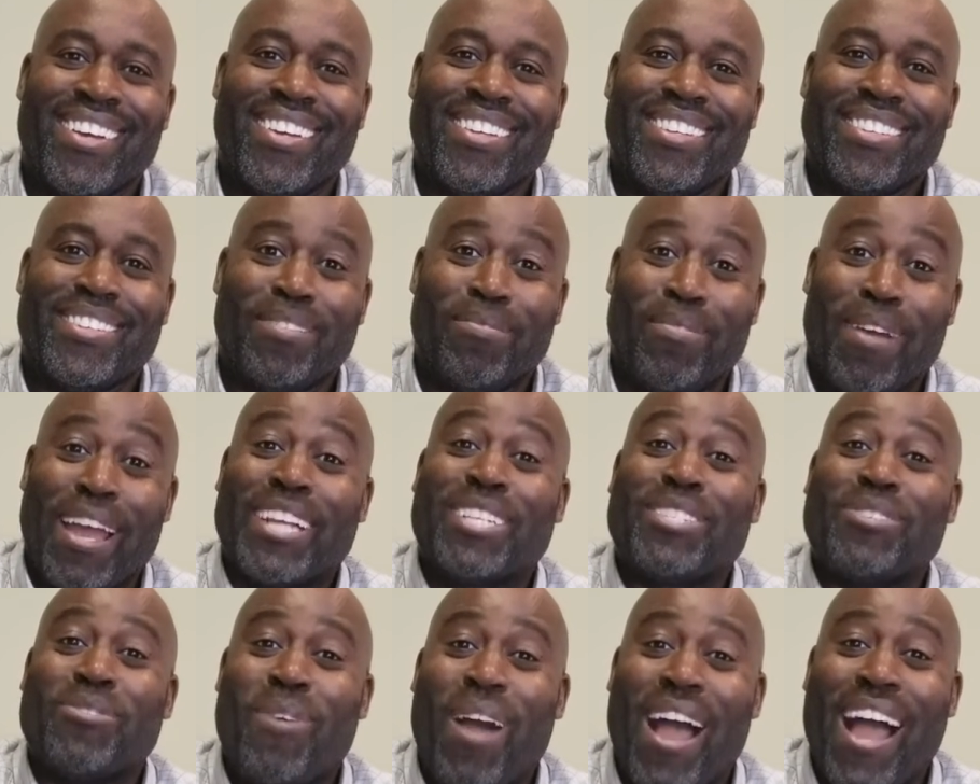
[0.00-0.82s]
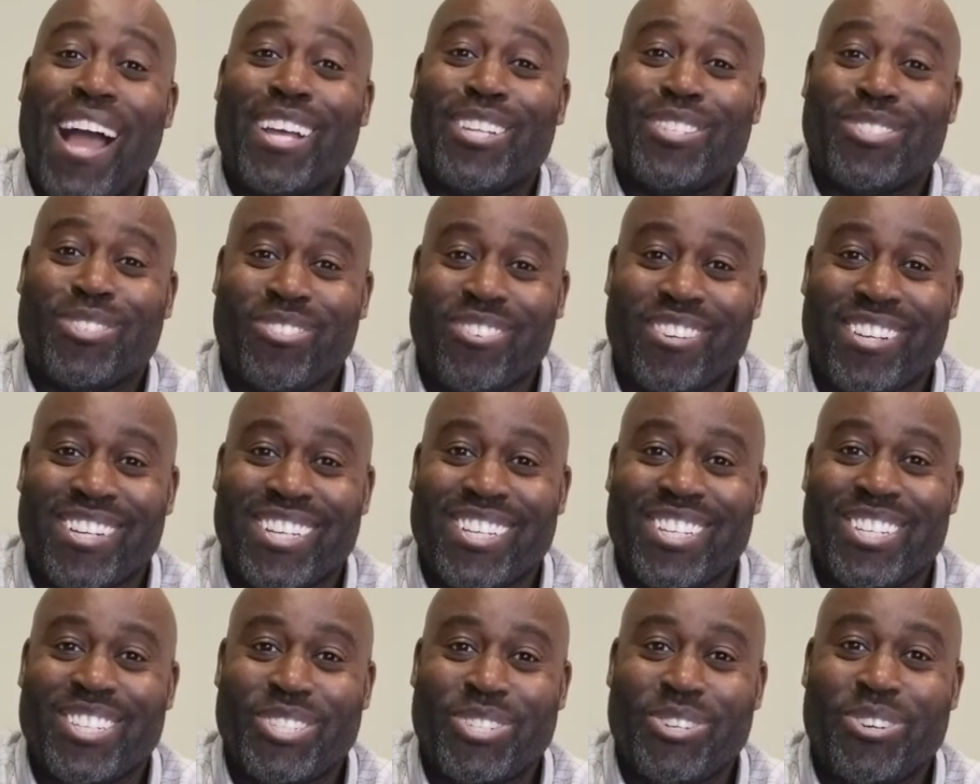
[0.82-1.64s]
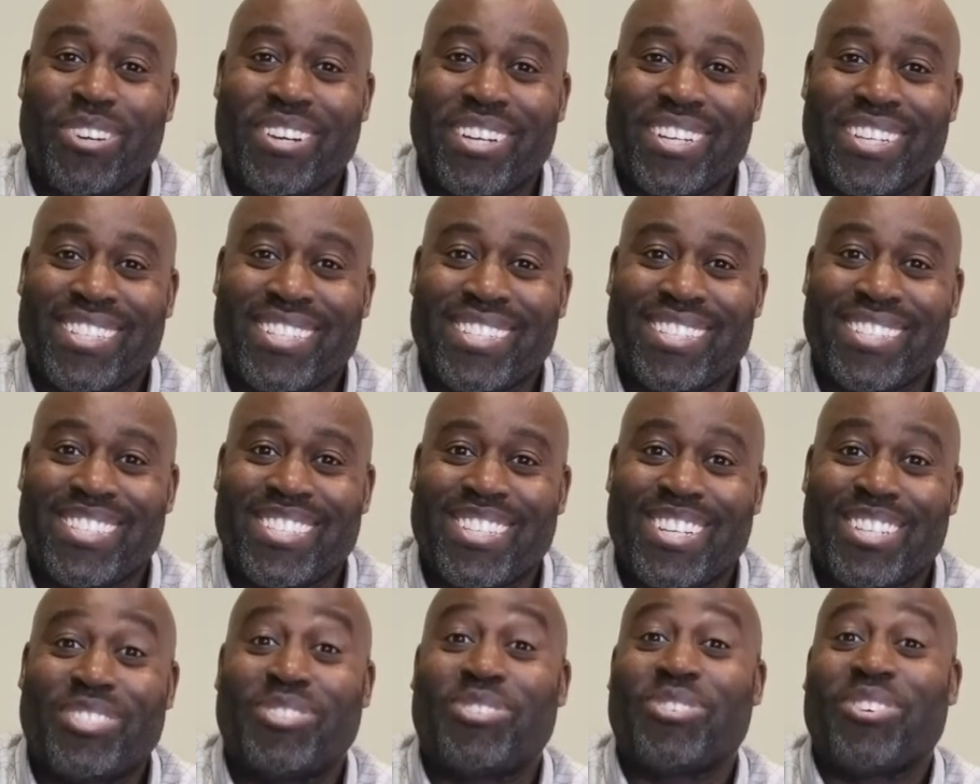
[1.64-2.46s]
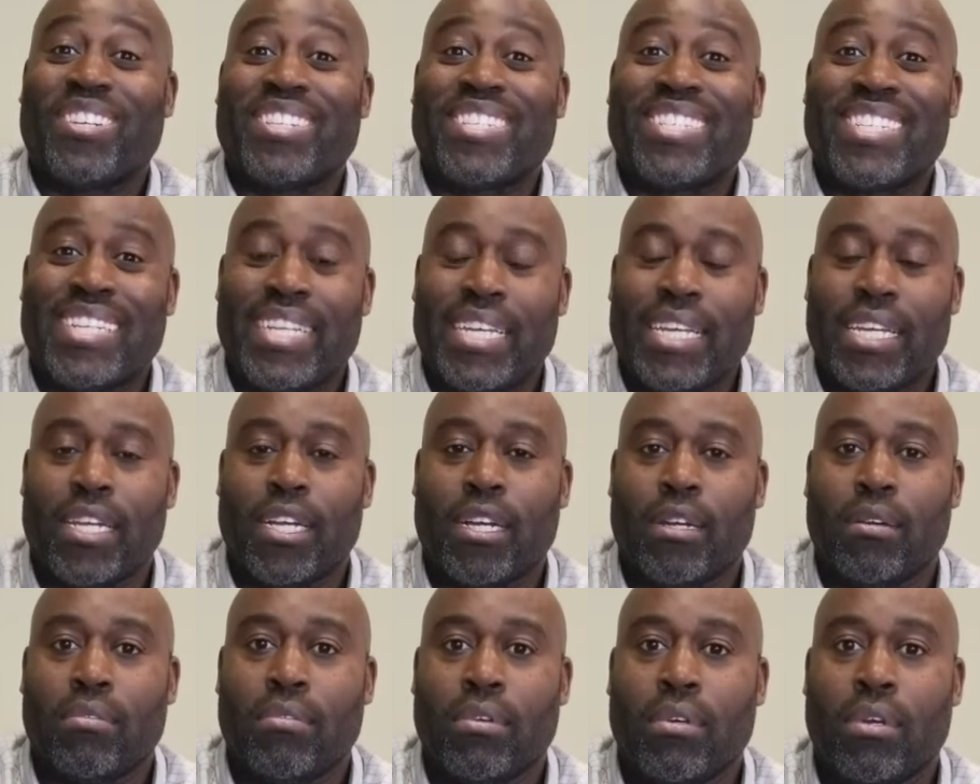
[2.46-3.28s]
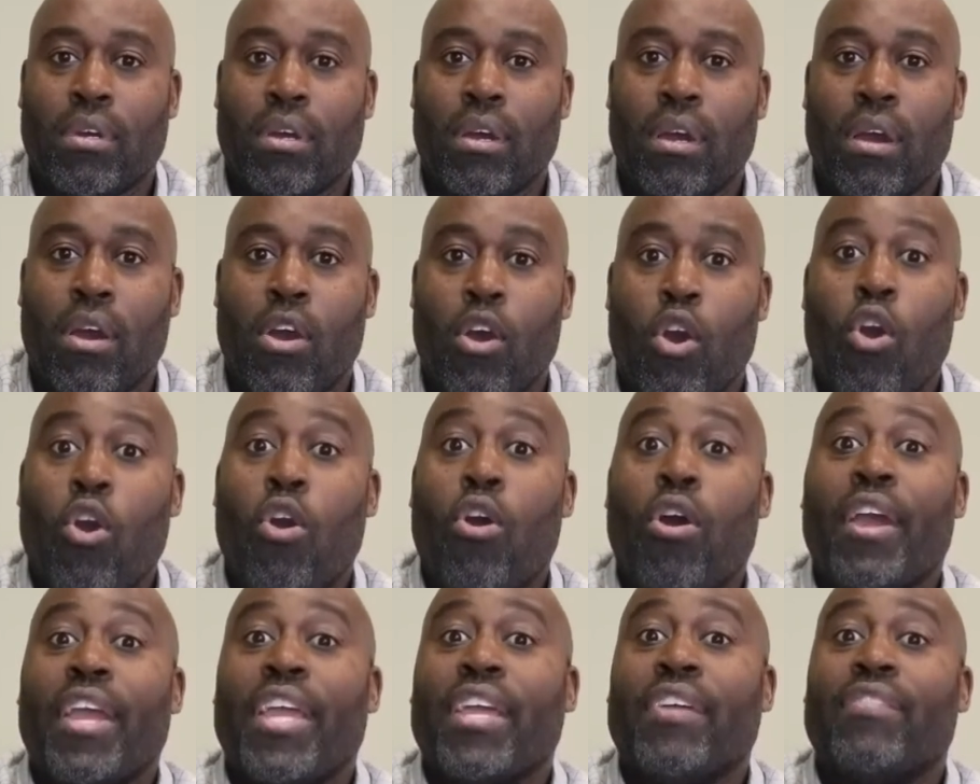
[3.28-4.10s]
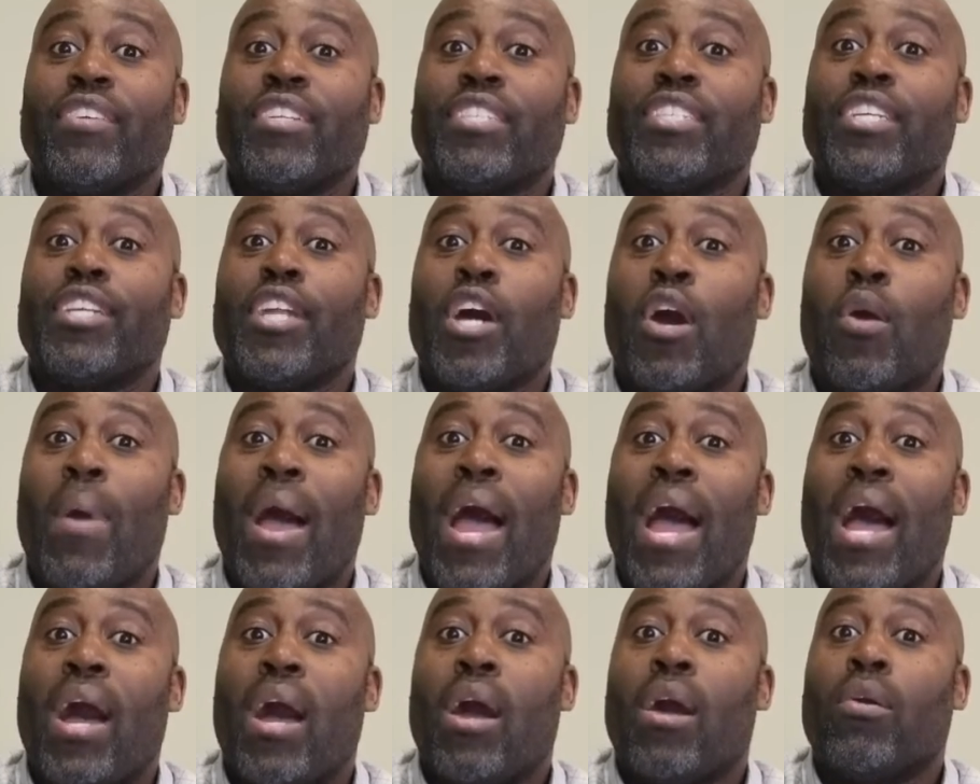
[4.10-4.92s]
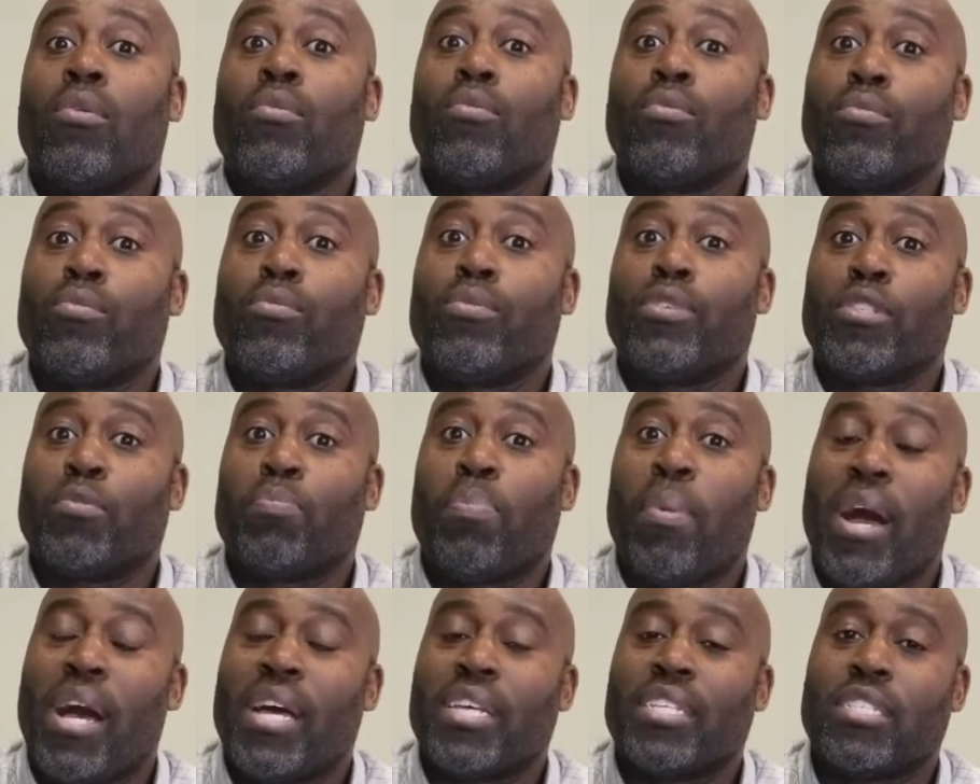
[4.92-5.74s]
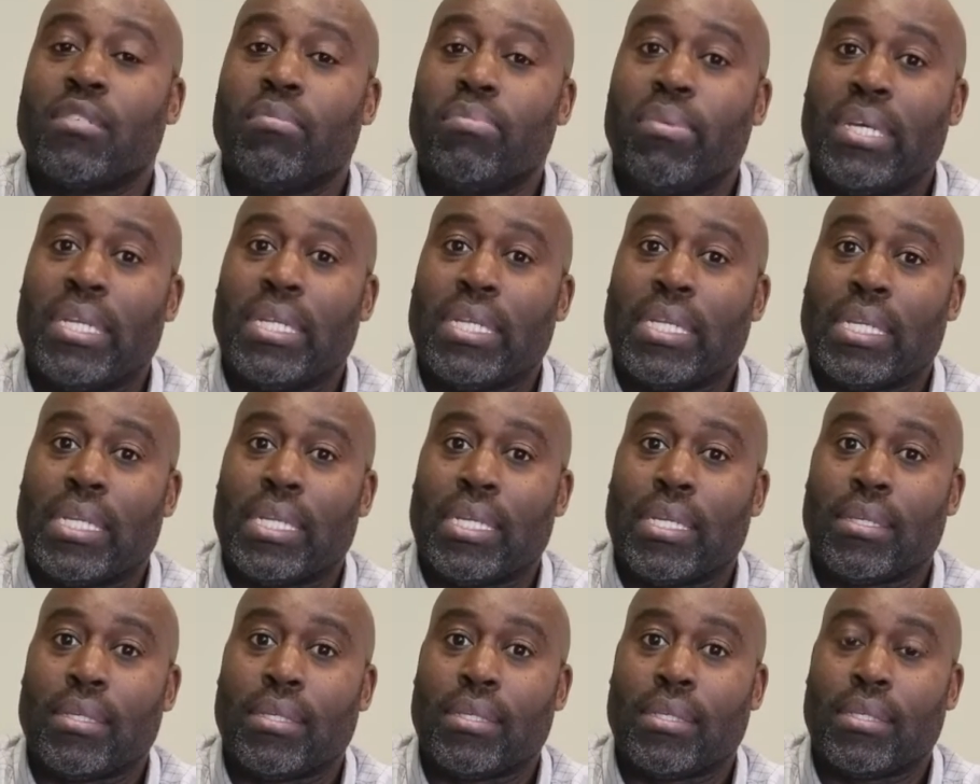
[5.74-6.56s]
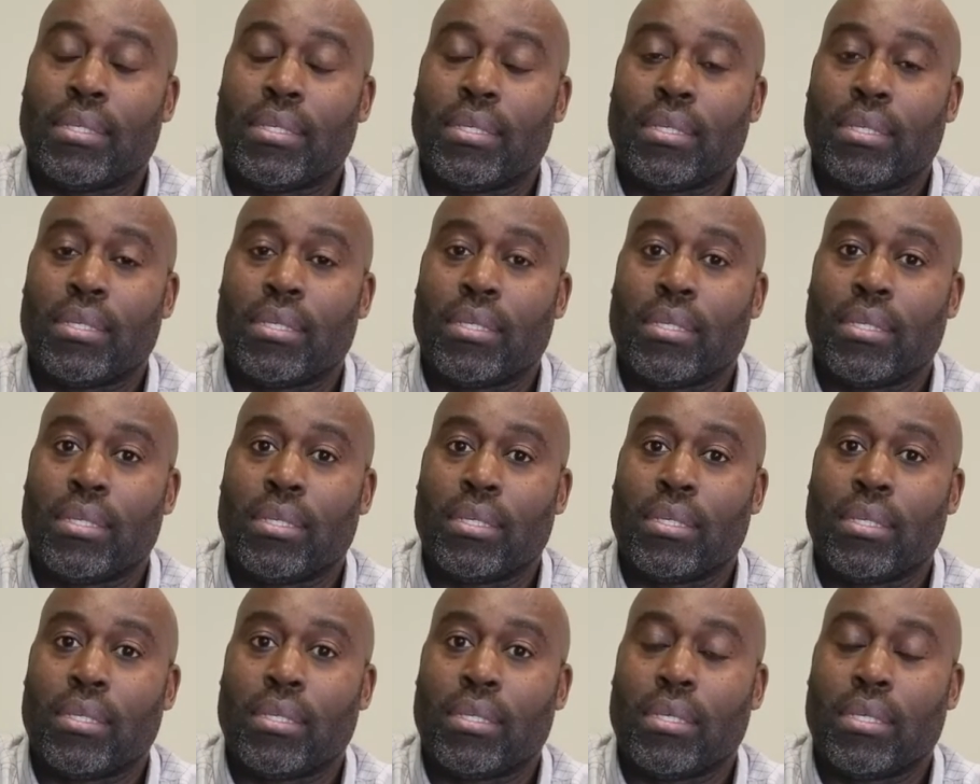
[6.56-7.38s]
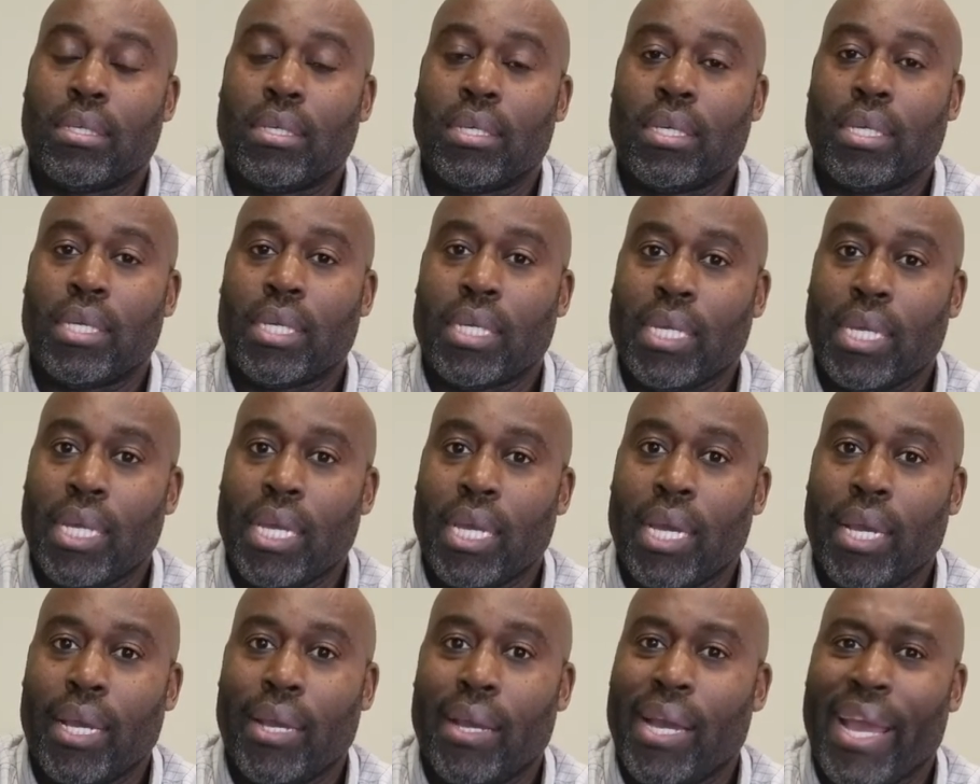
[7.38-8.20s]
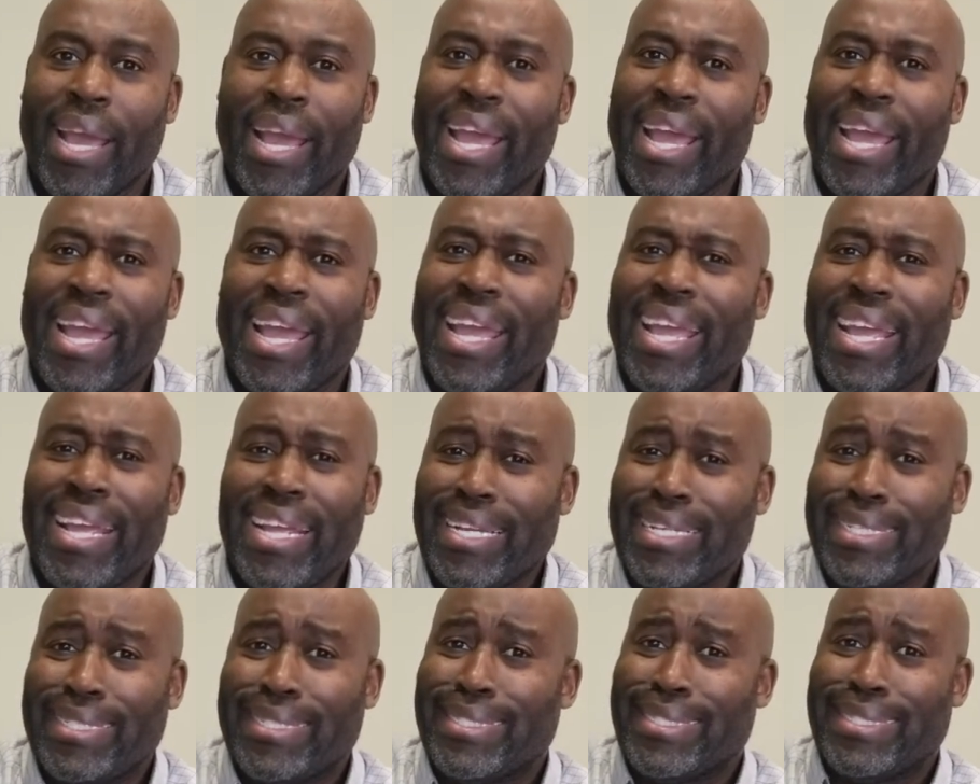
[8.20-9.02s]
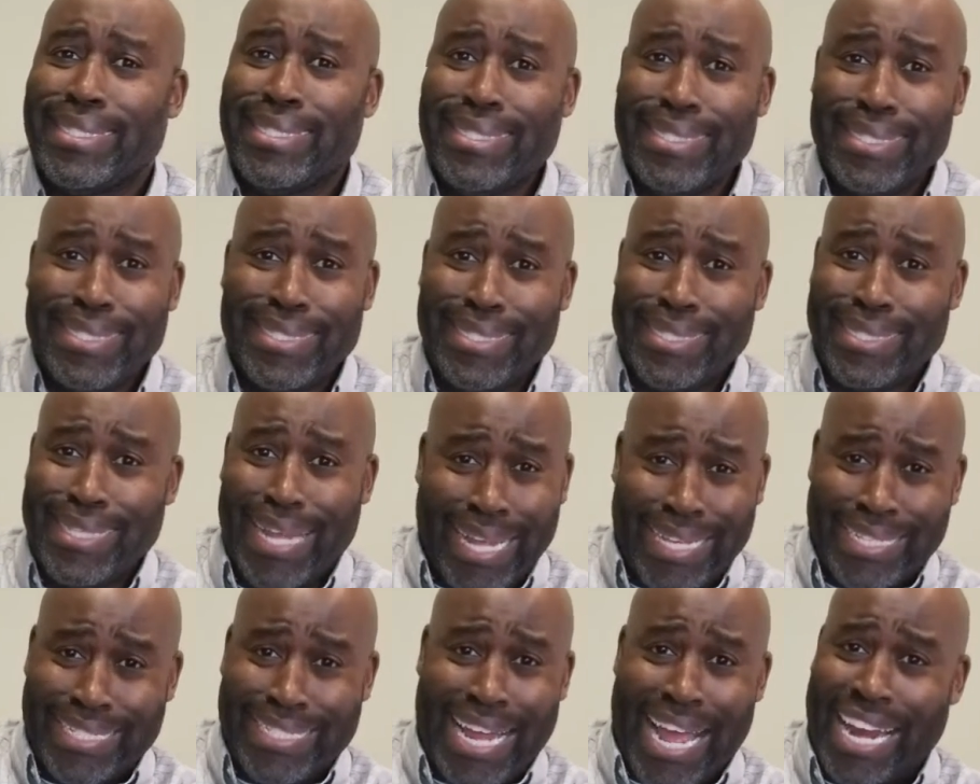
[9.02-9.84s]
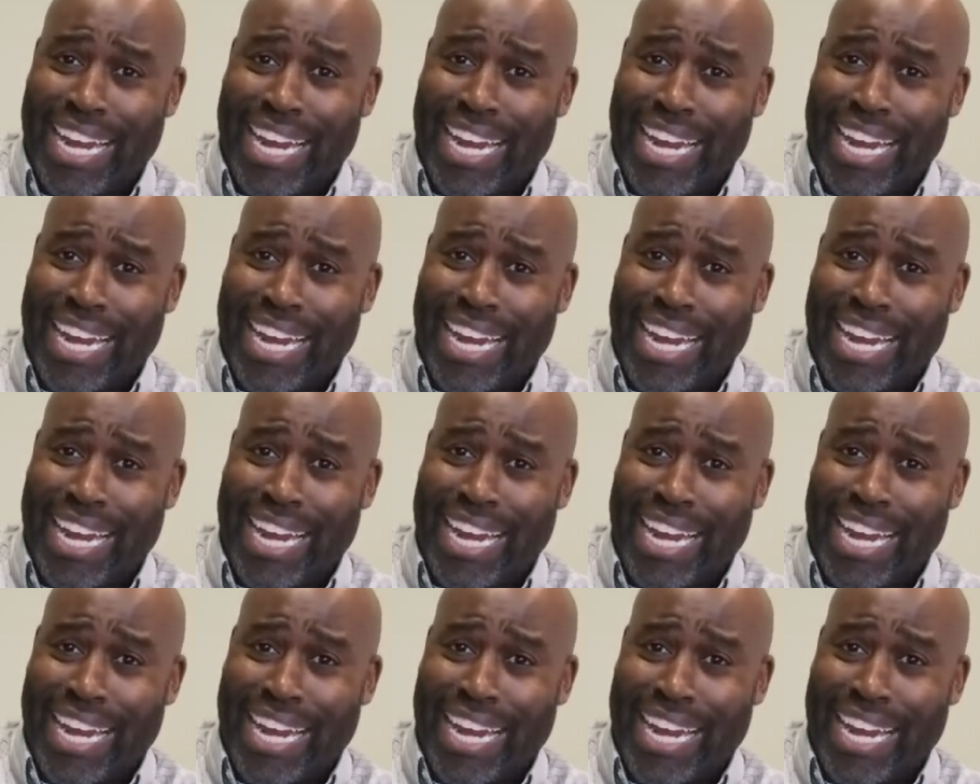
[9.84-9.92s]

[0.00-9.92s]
make the wise choice, to trust in him. Or even to know our responsibility. Yeah, that's not